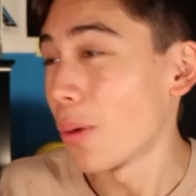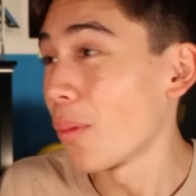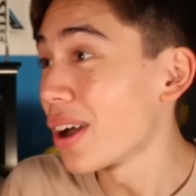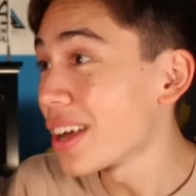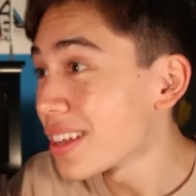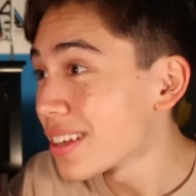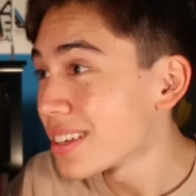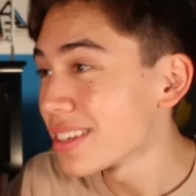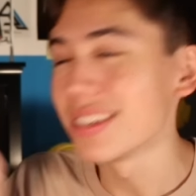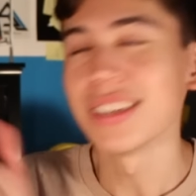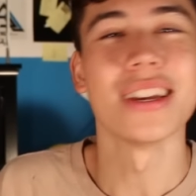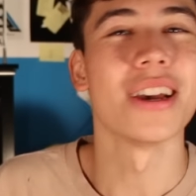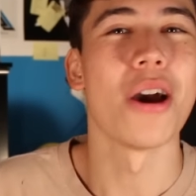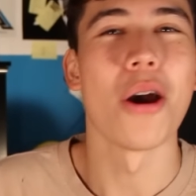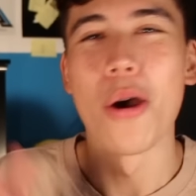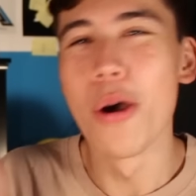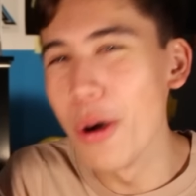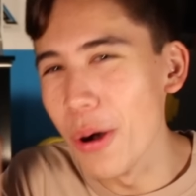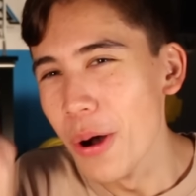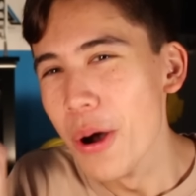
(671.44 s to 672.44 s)
what?
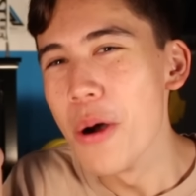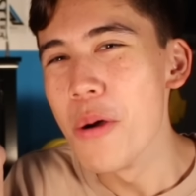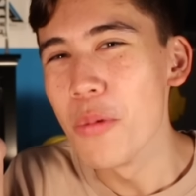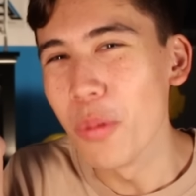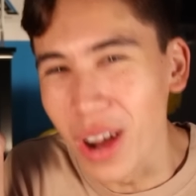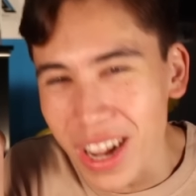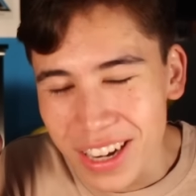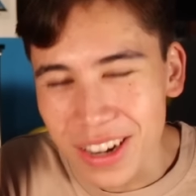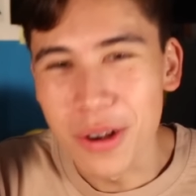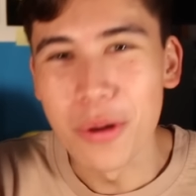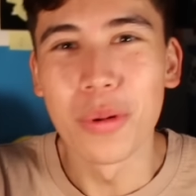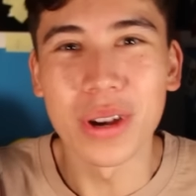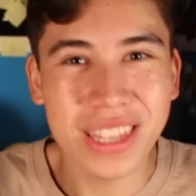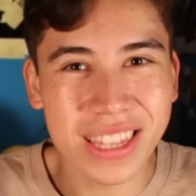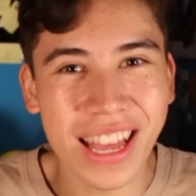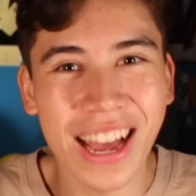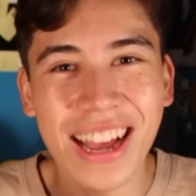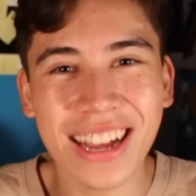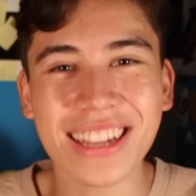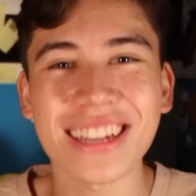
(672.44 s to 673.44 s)

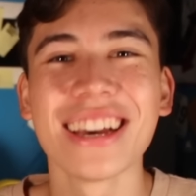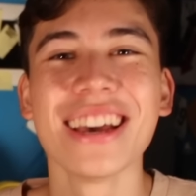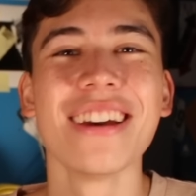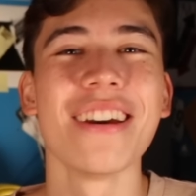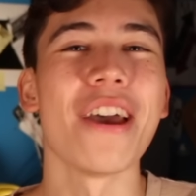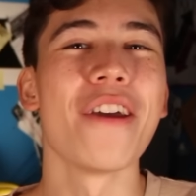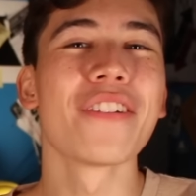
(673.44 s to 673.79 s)
What the heck?